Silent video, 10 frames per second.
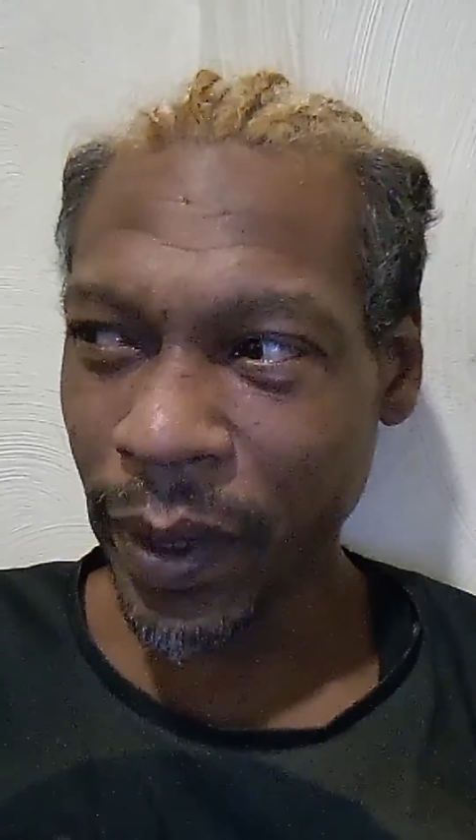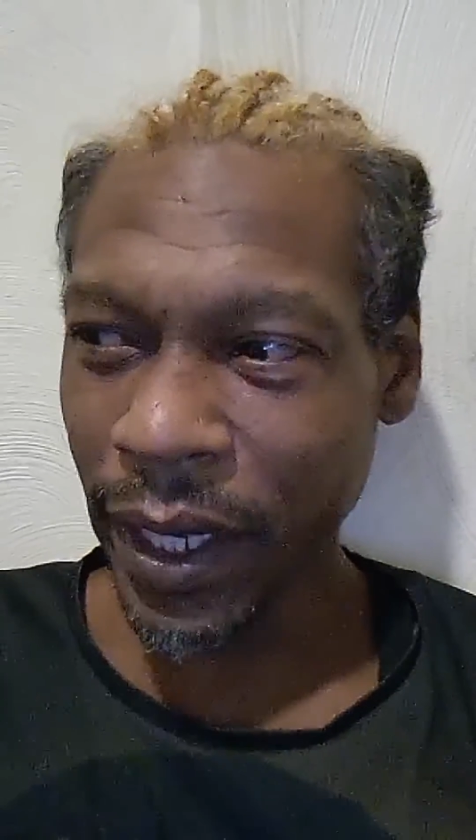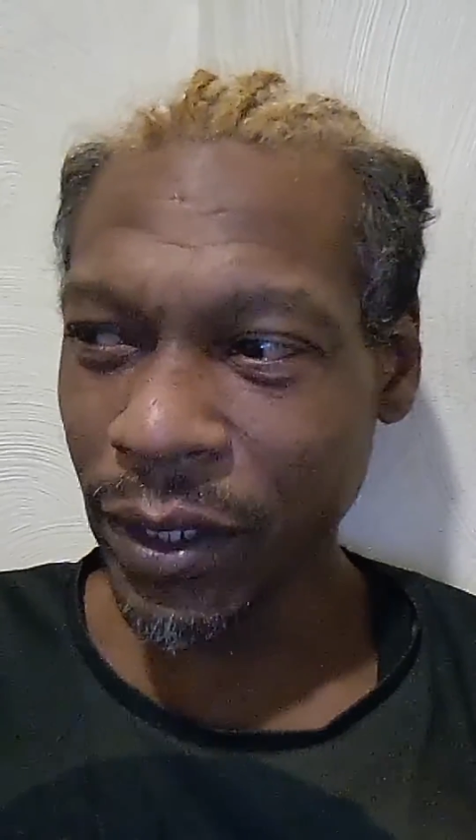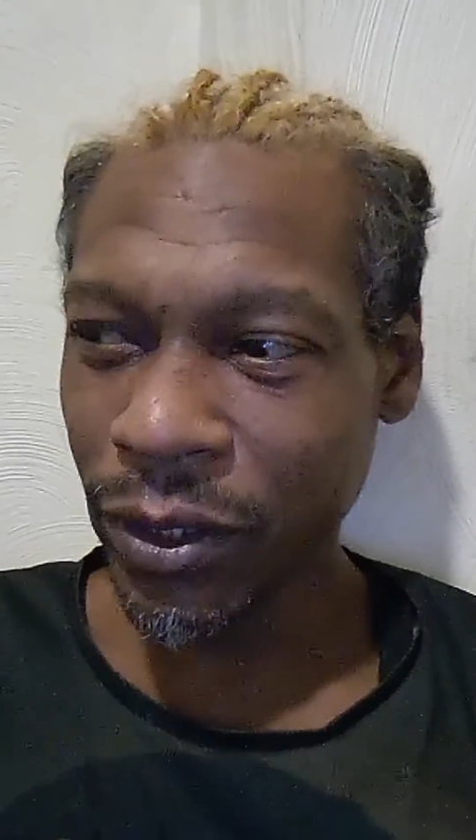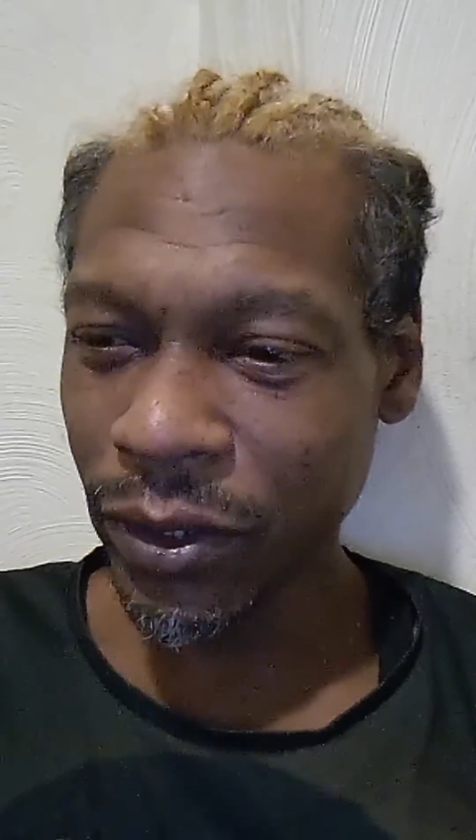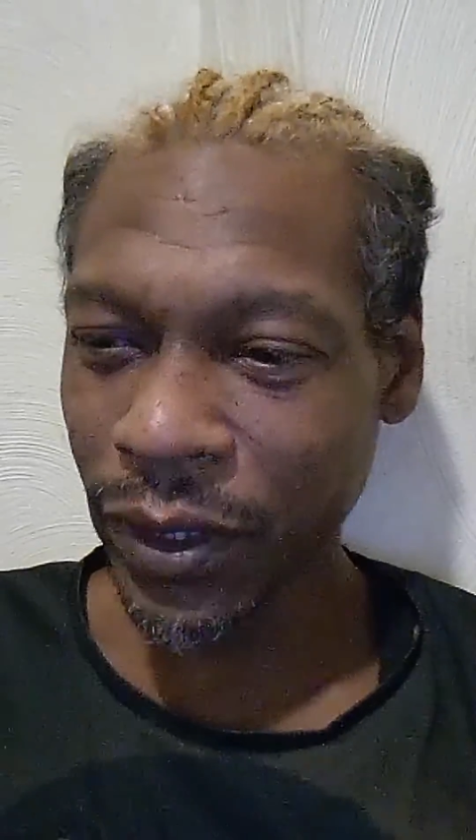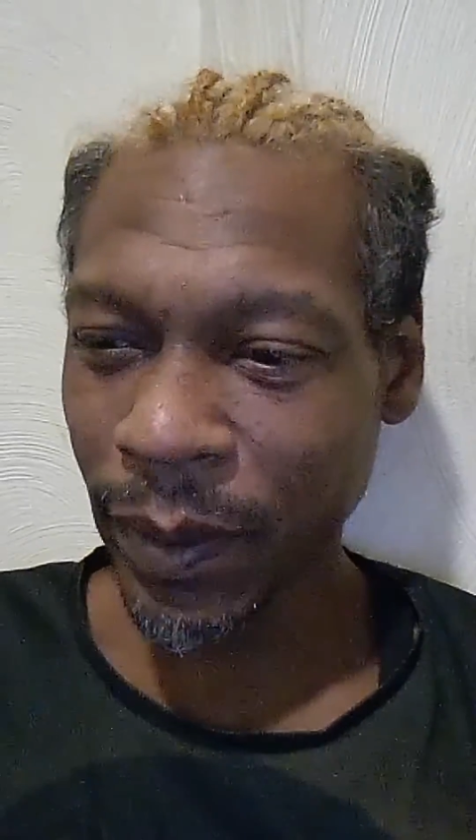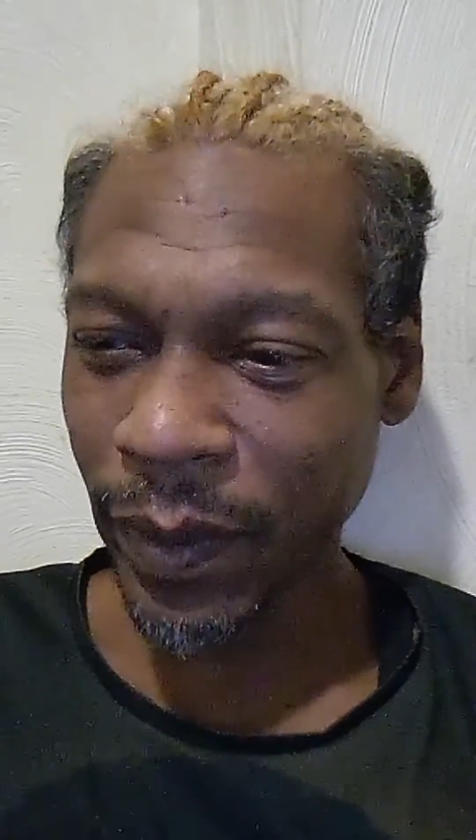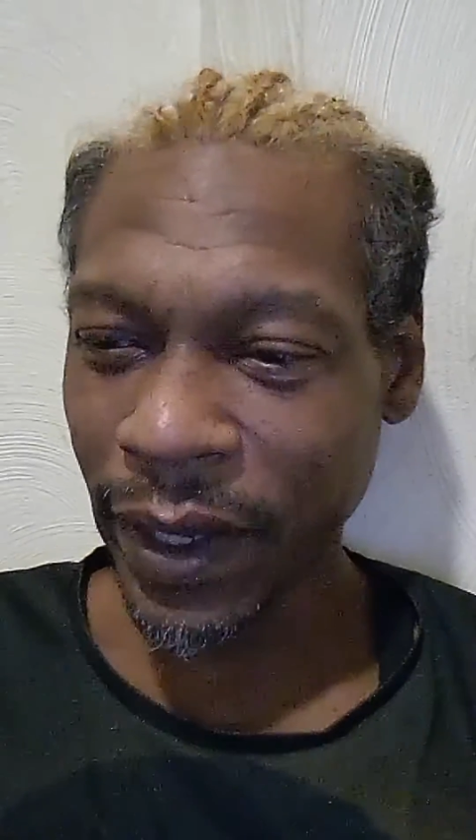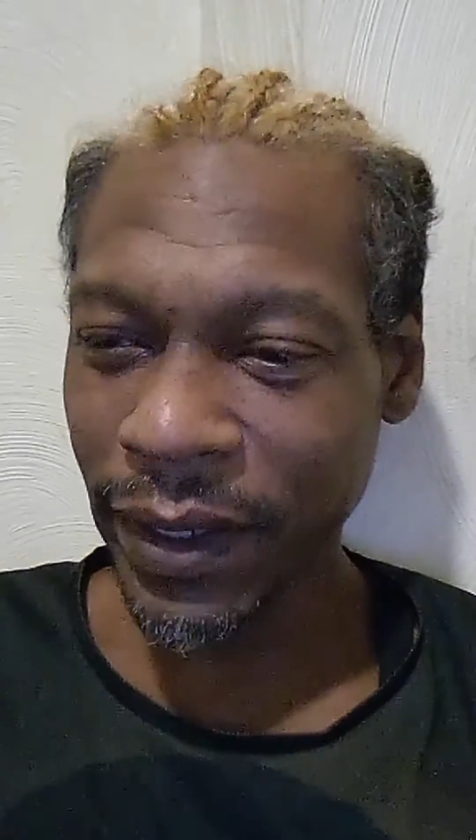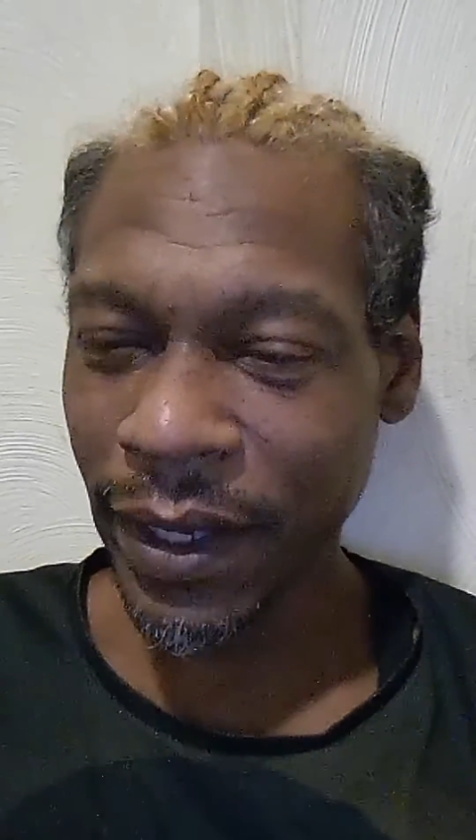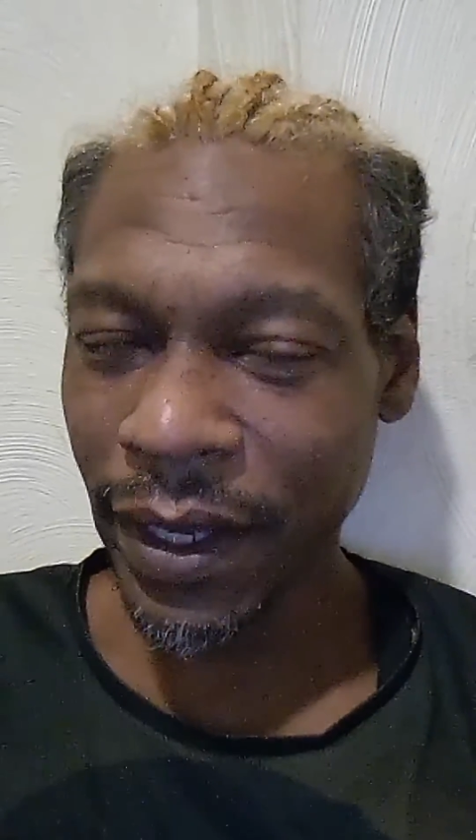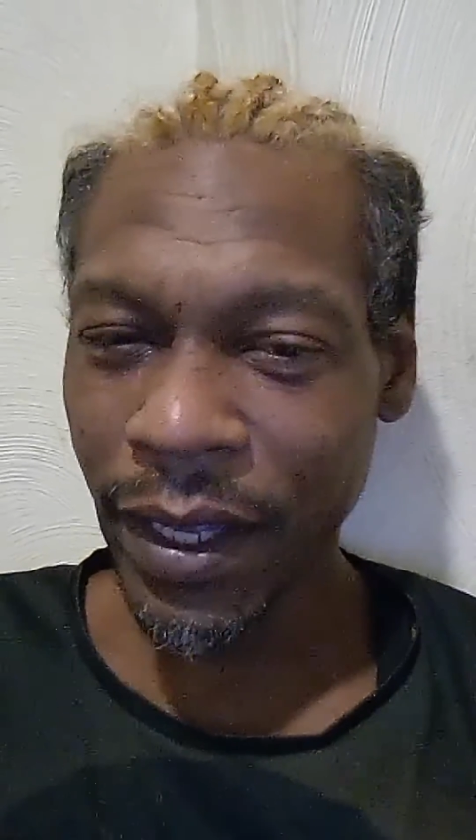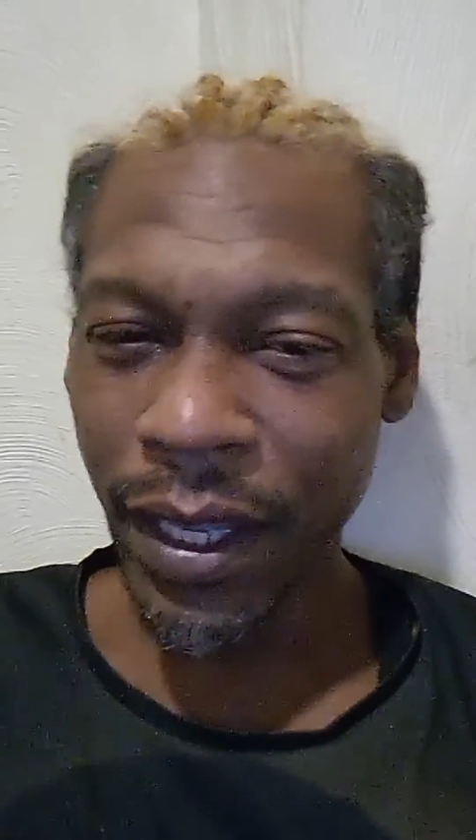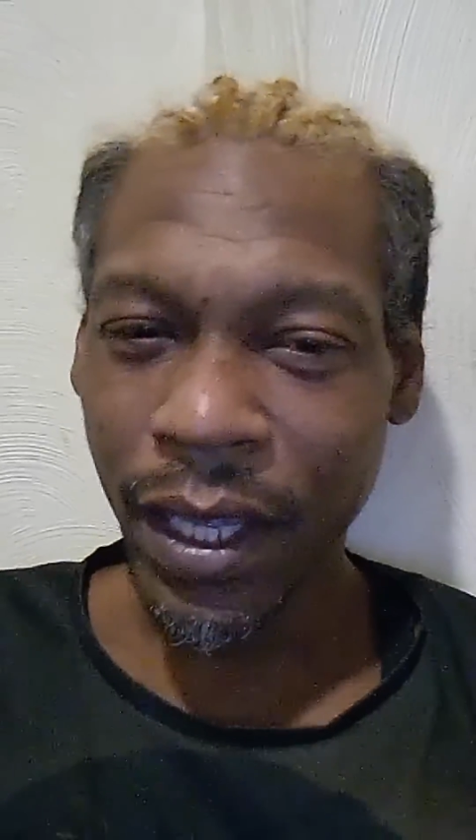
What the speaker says: pages or something like that.